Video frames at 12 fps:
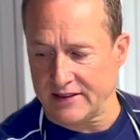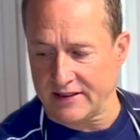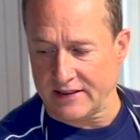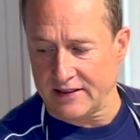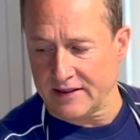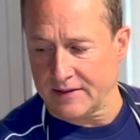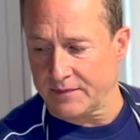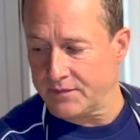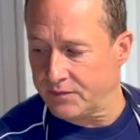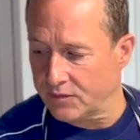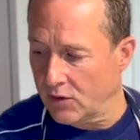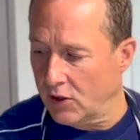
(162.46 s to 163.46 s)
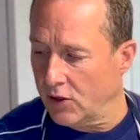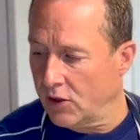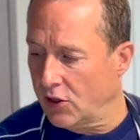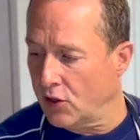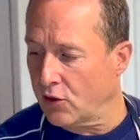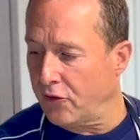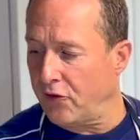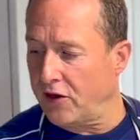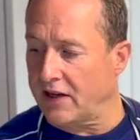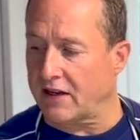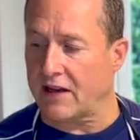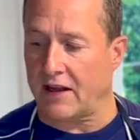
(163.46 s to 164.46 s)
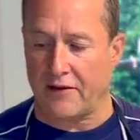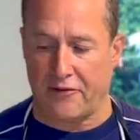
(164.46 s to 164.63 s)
you're going to find that the